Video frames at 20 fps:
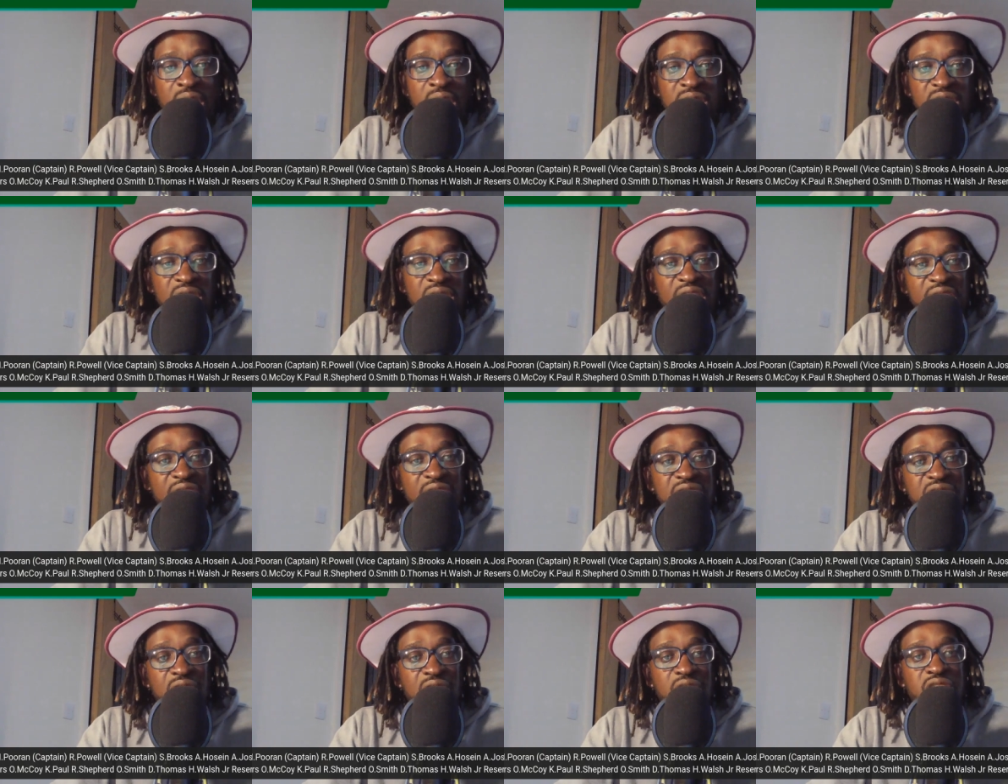So then I
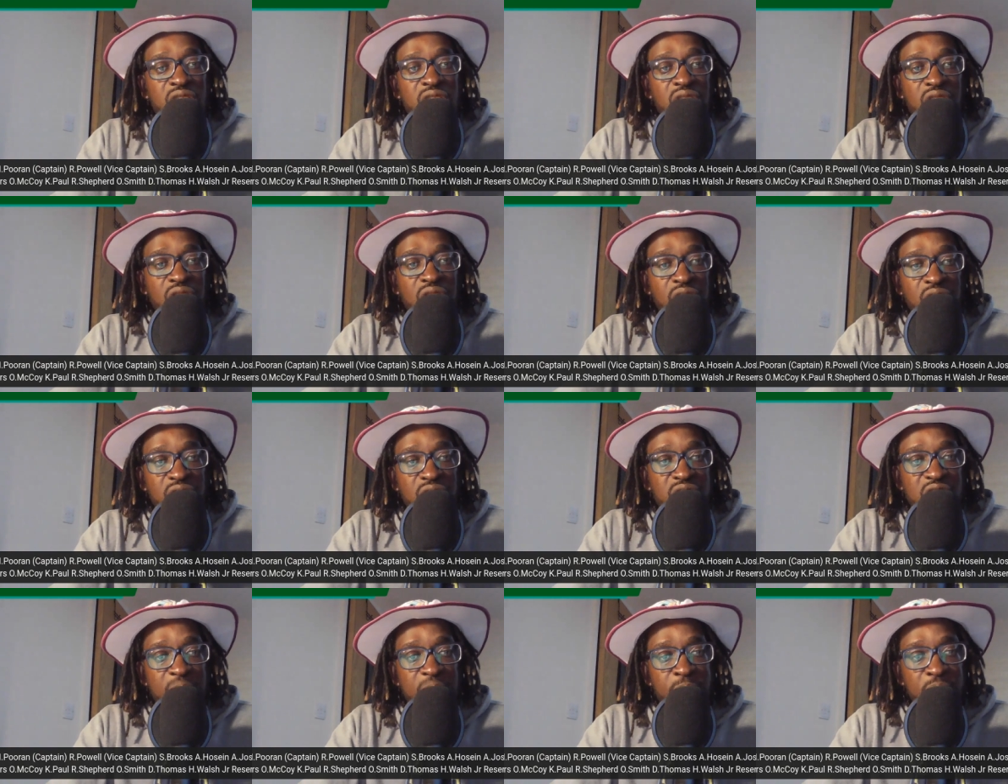start to look
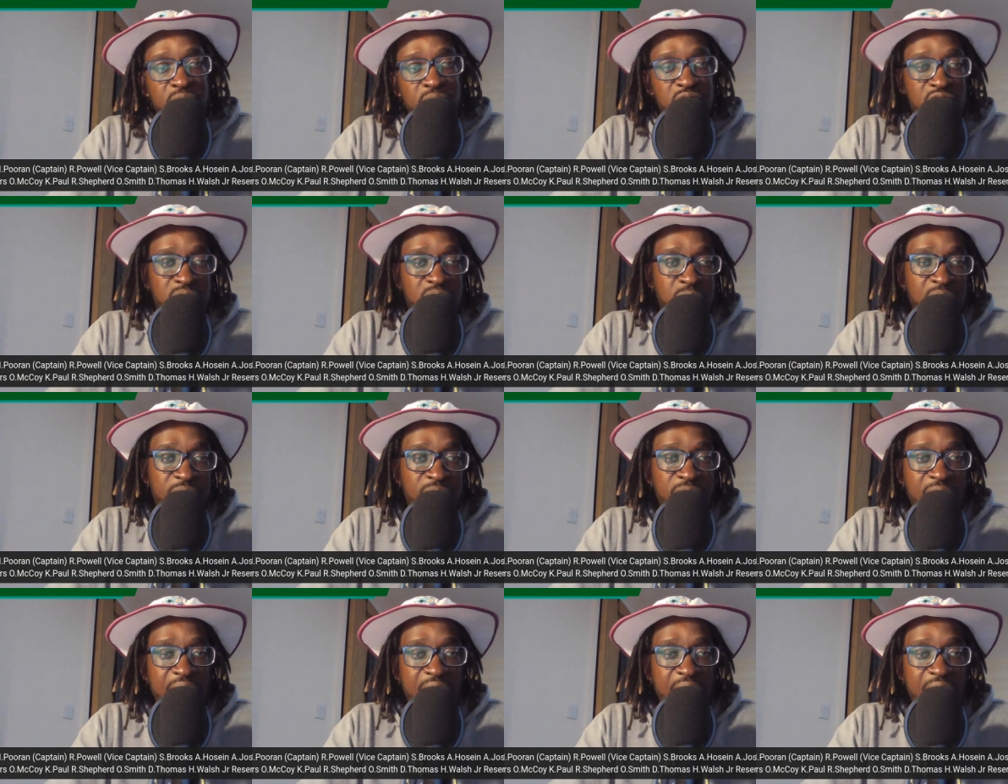at Shepherd, Smith,